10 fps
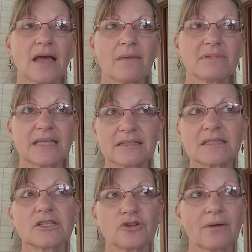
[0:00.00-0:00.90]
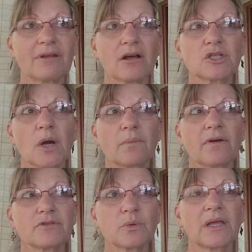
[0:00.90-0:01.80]
um, since the dream in October
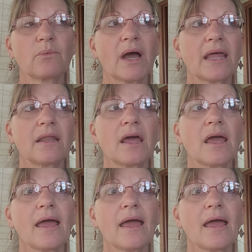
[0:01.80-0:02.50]
of 21.